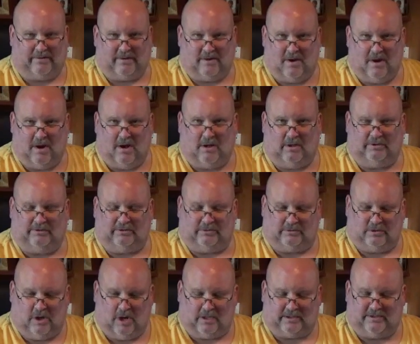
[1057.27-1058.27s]
Call,
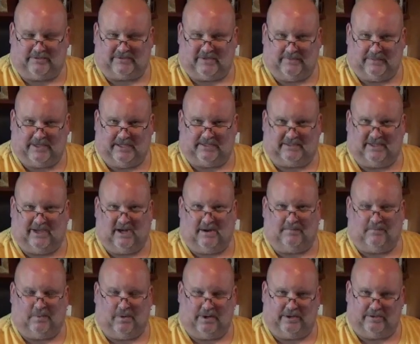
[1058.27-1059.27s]
talk to somebody at the
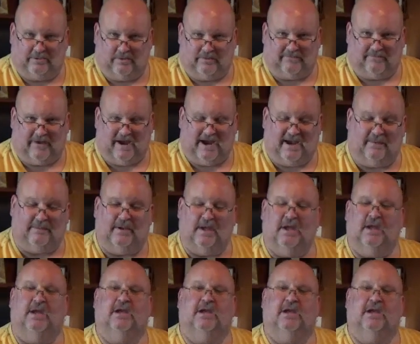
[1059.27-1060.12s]
airport, notify them.